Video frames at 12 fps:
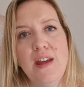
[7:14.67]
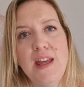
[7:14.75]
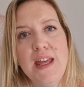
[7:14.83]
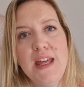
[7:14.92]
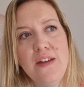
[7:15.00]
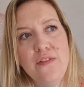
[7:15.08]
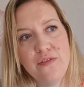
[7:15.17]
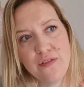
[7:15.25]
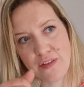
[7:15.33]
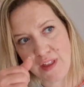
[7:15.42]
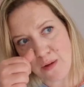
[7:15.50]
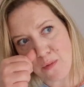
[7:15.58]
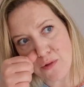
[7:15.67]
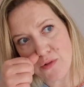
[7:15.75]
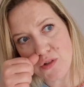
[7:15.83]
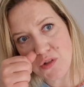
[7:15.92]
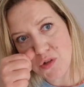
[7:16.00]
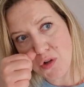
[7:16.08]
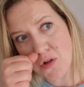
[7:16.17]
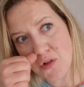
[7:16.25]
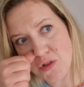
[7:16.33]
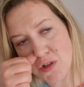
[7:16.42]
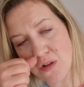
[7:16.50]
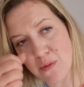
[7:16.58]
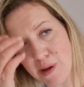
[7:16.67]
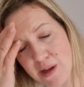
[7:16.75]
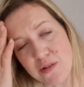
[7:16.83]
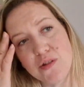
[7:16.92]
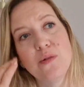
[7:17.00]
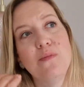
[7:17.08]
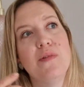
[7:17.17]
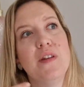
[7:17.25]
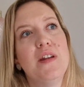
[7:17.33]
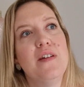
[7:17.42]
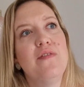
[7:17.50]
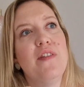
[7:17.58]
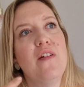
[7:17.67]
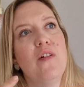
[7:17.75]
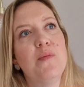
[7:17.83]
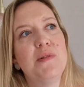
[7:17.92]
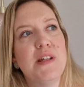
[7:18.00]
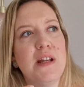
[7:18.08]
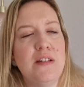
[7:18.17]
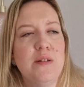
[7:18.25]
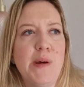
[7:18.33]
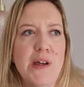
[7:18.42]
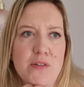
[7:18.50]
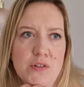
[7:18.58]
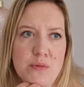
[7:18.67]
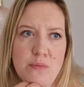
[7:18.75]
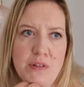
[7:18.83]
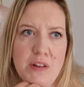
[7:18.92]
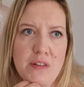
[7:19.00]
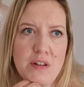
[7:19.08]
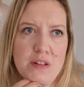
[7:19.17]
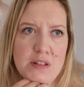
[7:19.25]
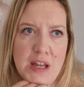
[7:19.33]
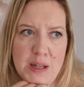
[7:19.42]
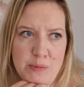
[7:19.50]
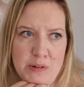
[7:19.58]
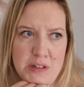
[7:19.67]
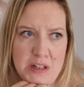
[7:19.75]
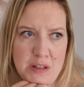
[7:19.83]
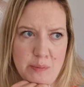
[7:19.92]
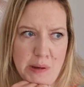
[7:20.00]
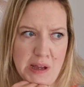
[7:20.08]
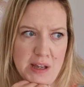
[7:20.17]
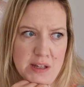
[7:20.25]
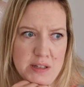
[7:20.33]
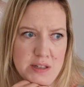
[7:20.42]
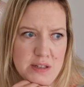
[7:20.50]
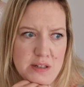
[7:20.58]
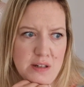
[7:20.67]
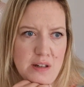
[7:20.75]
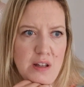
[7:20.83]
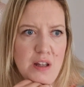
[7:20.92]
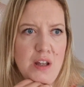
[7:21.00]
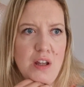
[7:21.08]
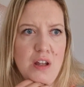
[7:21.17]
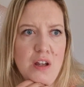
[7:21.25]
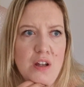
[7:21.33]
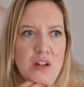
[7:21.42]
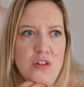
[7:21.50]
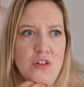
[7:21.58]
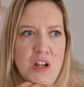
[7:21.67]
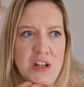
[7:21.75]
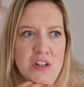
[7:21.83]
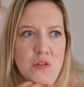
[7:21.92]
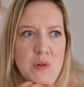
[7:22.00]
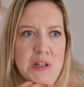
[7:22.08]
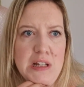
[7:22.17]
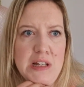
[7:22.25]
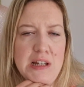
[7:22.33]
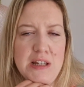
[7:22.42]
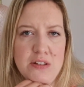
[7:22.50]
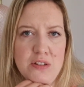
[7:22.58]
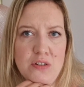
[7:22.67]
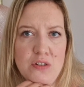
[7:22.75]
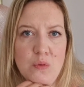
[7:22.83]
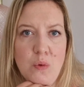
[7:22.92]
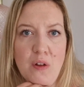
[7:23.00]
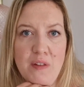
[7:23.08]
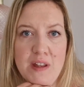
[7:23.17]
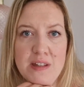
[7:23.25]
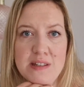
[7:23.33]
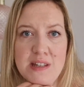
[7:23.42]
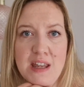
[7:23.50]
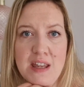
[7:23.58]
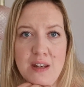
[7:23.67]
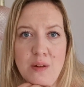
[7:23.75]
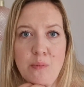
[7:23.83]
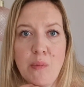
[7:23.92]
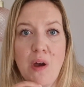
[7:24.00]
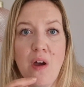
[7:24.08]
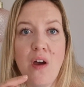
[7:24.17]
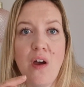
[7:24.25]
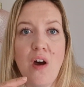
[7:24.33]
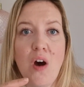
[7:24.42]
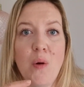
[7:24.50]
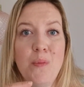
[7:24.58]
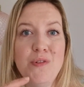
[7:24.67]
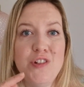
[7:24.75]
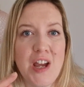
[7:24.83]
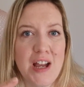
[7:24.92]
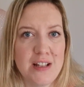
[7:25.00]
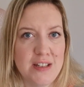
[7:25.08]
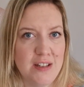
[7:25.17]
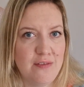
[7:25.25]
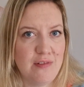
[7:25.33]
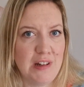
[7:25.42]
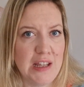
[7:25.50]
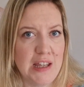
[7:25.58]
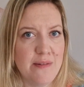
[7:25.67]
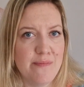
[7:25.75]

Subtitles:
If they want to talk to you about something, if they're upset about something that has happened in the past, genuinely listen to what they're saying, but objectively.